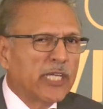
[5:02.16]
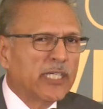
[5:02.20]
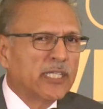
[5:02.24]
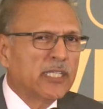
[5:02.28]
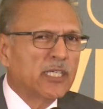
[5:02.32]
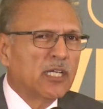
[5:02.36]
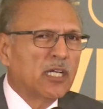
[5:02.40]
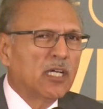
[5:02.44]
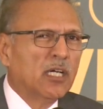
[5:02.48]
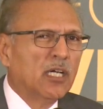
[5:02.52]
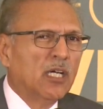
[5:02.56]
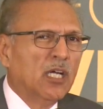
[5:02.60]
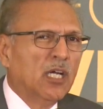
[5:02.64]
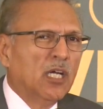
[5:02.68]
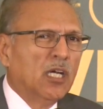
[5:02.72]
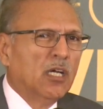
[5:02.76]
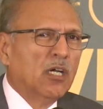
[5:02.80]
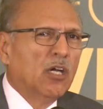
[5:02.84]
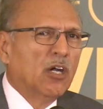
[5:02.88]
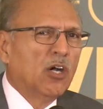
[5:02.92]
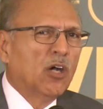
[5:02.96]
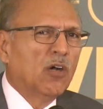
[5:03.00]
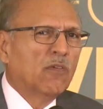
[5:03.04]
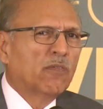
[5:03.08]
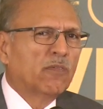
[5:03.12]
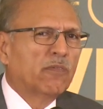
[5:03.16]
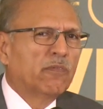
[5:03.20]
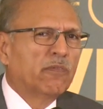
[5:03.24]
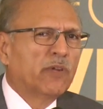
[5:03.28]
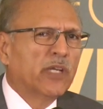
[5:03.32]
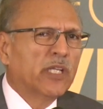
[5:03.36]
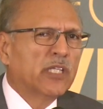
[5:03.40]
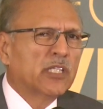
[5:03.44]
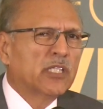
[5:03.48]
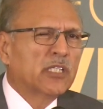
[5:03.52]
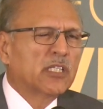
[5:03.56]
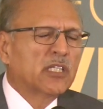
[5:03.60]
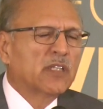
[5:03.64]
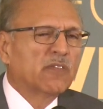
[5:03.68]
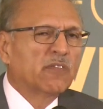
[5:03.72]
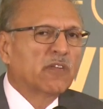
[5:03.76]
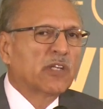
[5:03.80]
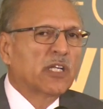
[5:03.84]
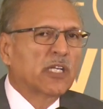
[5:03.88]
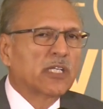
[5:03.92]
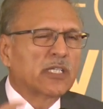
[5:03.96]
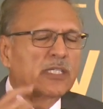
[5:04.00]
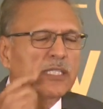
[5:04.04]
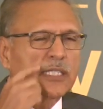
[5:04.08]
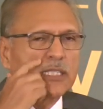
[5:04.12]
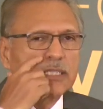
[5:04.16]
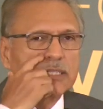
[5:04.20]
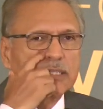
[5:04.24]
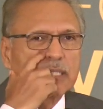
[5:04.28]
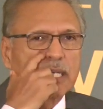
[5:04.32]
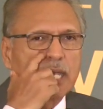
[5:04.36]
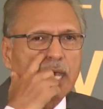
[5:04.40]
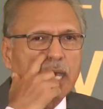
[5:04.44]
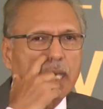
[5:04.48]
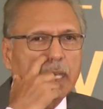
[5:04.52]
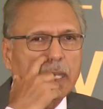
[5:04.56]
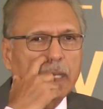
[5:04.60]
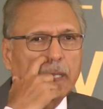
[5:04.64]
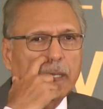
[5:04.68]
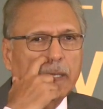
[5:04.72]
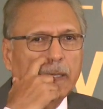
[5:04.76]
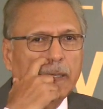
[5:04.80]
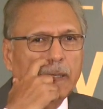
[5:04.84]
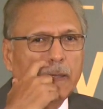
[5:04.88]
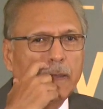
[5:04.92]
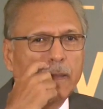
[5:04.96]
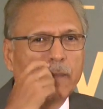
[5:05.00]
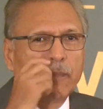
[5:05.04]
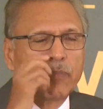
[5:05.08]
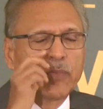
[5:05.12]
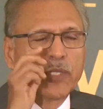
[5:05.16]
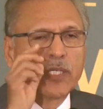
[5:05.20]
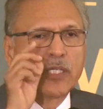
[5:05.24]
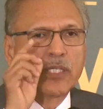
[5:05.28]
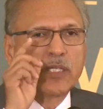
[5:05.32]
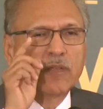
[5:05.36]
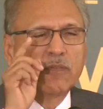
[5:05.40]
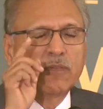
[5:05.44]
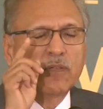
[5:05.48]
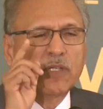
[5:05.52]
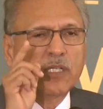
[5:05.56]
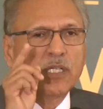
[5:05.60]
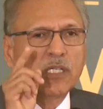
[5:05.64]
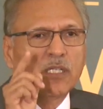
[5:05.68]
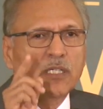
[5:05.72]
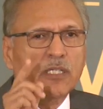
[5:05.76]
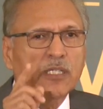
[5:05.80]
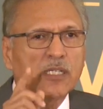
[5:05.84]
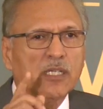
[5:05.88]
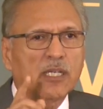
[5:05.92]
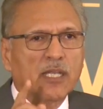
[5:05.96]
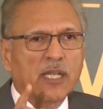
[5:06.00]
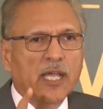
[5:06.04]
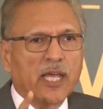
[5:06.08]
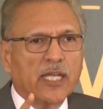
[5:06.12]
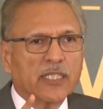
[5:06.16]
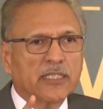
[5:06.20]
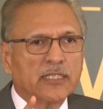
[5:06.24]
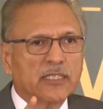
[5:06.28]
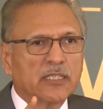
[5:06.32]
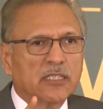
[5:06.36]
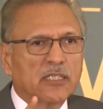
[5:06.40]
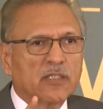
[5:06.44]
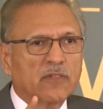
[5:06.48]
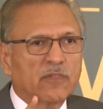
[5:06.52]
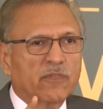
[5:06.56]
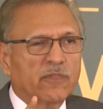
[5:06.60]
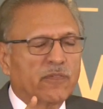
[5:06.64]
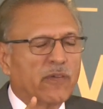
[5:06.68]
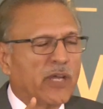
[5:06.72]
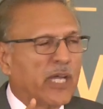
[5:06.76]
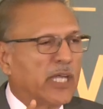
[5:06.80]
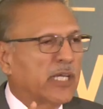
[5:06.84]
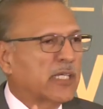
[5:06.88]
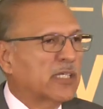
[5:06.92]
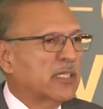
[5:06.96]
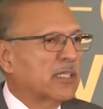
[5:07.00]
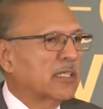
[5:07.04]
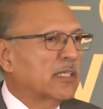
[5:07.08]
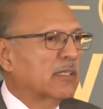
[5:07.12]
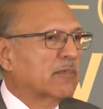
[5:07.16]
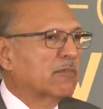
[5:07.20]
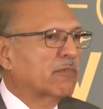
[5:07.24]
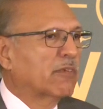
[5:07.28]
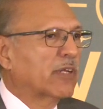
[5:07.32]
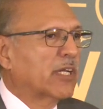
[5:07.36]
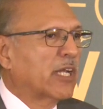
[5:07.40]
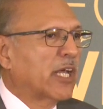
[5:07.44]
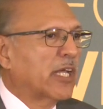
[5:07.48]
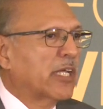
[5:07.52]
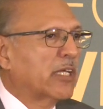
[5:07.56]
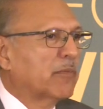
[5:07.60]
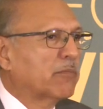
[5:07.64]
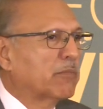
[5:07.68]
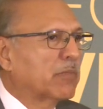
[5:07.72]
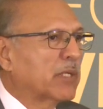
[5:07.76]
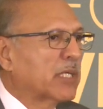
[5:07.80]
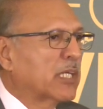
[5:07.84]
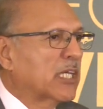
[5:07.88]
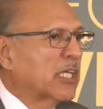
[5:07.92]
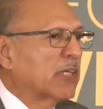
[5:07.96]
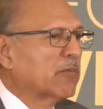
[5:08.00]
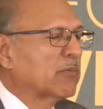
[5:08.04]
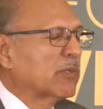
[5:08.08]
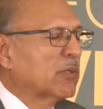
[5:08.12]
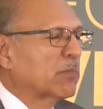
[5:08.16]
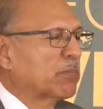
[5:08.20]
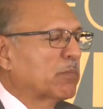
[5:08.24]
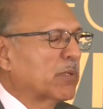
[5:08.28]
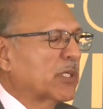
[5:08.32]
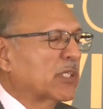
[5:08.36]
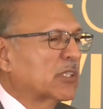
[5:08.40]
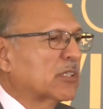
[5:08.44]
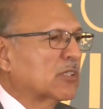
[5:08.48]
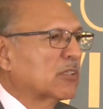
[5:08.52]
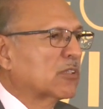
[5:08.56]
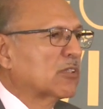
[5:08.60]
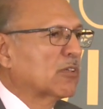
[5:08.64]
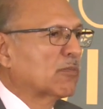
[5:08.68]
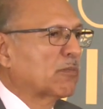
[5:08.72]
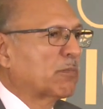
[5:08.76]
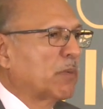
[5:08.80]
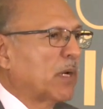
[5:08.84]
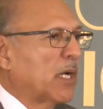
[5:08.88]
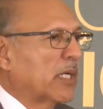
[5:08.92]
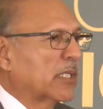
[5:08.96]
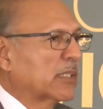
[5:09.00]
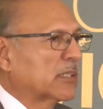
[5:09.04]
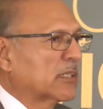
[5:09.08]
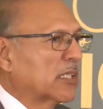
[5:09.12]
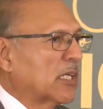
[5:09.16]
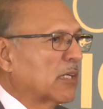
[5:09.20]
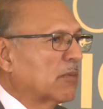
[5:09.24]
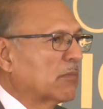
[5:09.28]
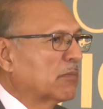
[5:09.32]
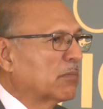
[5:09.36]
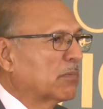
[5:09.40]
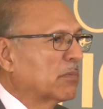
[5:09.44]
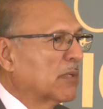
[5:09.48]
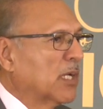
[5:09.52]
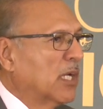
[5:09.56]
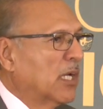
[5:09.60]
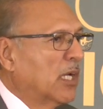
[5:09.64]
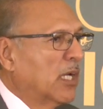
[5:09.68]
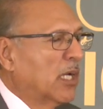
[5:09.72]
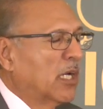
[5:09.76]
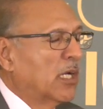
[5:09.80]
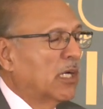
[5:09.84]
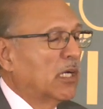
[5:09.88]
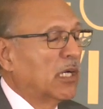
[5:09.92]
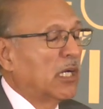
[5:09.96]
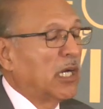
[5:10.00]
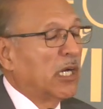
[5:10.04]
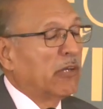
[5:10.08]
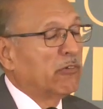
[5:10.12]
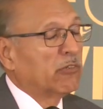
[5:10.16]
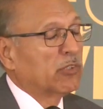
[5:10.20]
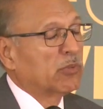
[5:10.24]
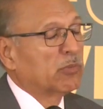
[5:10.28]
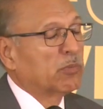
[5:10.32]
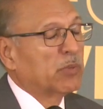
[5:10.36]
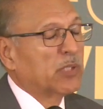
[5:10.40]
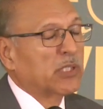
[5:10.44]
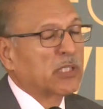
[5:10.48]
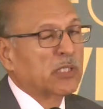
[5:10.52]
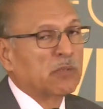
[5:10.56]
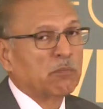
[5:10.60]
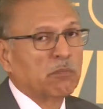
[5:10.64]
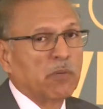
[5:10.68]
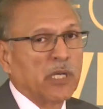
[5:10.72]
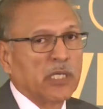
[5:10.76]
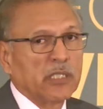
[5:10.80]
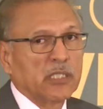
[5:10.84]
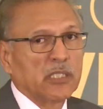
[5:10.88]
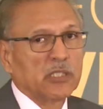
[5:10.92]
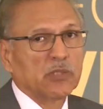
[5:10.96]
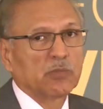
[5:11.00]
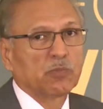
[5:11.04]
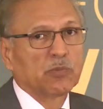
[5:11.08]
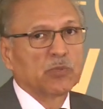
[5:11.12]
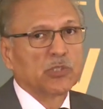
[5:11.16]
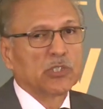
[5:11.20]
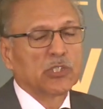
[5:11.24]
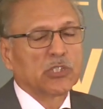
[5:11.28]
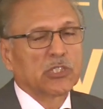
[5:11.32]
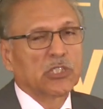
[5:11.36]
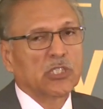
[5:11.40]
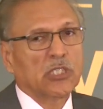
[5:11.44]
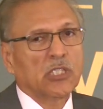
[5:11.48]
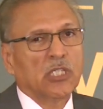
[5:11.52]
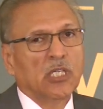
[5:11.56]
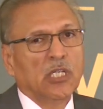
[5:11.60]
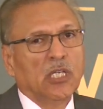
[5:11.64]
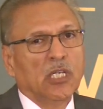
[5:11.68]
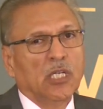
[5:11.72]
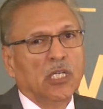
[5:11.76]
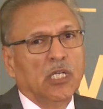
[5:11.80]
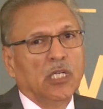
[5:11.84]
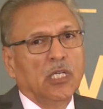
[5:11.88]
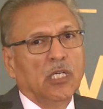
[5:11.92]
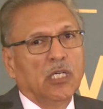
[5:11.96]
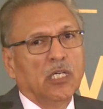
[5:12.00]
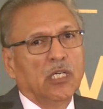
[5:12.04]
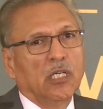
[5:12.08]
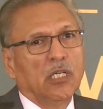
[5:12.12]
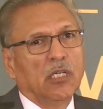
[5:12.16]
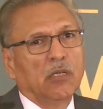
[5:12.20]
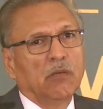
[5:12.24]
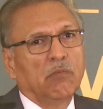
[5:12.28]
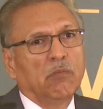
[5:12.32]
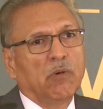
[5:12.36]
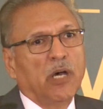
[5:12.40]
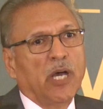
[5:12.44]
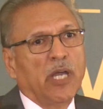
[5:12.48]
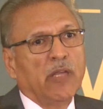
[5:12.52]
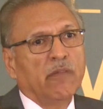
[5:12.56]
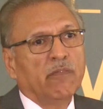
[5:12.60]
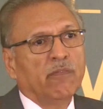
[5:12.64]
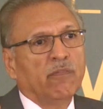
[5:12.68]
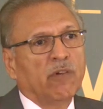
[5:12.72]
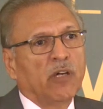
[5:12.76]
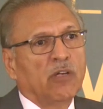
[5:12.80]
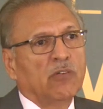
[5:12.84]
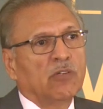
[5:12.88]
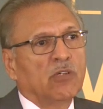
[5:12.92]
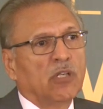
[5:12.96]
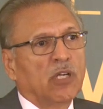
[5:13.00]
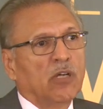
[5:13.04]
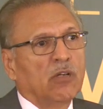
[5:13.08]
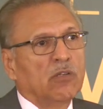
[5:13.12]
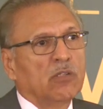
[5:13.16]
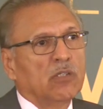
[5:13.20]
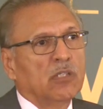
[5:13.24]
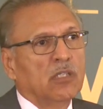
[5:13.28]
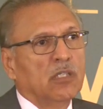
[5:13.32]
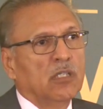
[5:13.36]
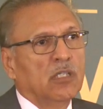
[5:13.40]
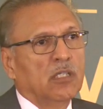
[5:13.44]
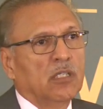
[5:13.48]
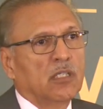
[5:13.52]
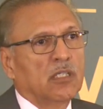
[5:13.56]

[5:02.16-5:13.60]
idea of where the difficulties lie. The difficulty lies in the fact that when I became the president of Pakistan, uh, I was burdened by this position. Uh, I found out